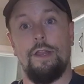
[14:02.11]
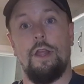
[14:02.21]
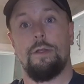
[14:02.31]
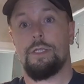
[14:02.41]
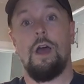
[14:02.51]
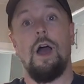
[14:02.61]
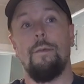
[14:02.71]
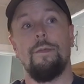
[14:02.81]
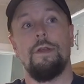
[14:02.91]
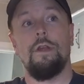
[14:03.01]
and, and
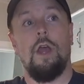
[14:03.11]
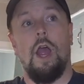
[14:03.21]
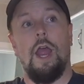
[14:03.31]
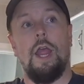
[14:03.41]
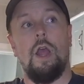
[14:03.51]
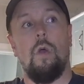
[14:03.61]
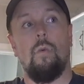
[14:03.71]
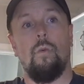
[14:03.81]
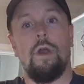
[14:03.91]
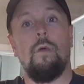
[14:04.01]
stop. All right.
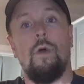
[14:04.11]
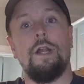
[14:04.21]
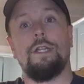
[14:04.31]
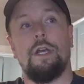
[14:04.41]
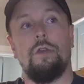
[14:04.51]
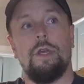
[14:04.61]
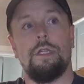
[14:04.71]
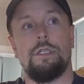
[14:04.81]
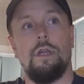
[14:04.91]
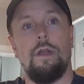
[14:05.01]
What I want to tell you
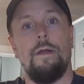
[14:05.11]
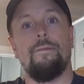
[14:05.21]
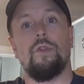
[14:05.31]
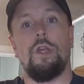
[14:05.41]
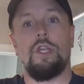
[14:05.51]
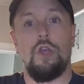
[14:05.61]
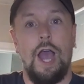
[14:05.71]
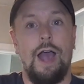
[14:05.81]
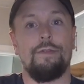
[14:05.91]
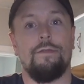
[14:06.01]
is that you
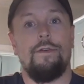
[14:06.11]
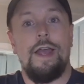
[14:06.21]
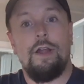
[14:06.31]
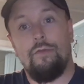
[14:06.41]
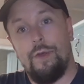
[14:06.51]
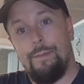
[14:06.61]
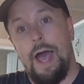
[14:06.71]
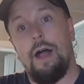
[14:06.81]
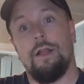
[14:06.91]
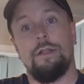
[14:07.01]
have to find out the
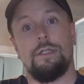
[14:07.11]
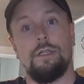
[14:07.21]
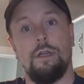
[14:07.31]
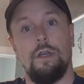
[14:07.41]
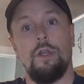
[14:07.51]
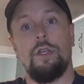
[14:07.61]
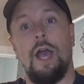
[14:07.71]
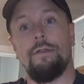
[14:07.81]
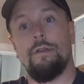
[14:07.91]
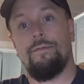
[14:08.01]
balance.
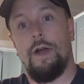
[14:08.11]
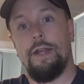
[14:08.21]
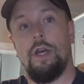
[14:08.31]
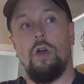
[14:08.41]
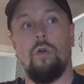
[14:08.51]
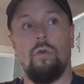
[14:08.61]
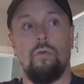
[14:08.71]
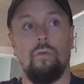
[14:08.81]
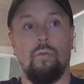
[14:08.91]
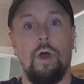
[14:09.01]
You have to find out
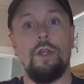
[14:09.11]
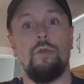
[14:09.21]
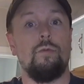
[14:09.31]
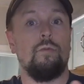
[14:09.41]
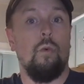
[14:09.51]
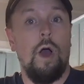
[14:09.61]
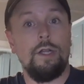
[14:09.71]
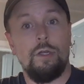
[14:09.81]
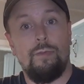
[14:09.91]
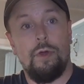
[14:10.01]
what you
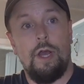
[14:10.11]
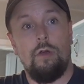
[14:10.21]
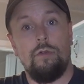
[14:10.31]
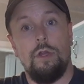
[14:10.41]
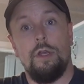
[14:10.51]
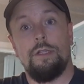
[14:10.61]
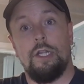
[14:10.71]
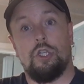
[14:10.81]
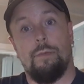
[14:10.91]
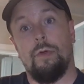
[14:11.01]
want to put out.
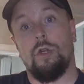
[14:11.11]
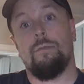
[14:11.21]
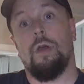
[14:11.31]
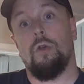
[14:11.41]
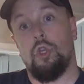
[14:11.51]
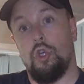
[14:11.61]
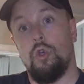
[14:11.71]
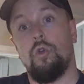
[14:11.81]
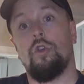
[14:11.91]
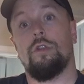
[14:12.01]
That's going to be about
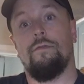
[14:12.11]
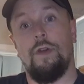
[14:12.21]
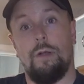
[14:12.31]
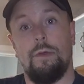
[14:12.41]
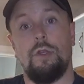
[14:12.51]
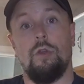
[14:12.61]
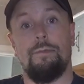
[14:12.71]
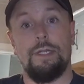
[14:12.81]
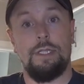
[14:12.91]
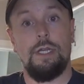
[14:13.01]
you, your development, your
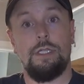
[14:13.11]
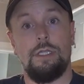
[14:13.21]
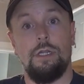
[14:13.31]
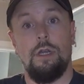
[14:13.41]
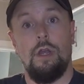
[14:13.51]
business.